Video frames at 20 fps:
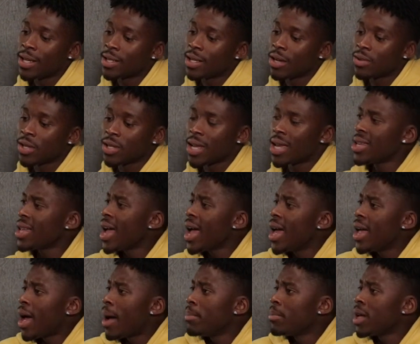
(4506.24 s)
and I was just like,
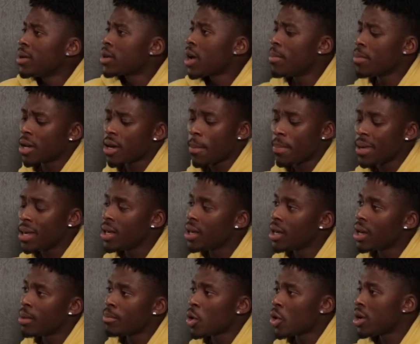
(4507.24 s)
yeah, I'm gonna be
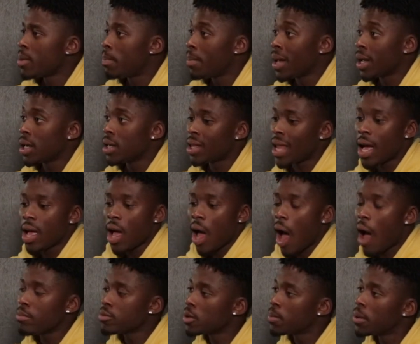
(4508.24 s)
here. I'm not gonna beg it. Like,
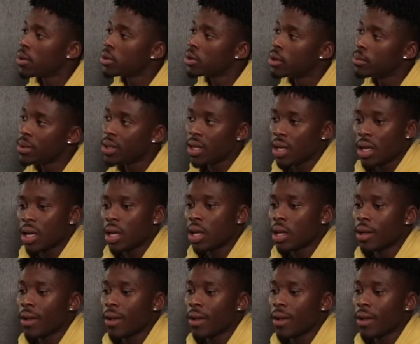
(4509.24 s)
I'm supposed to be here.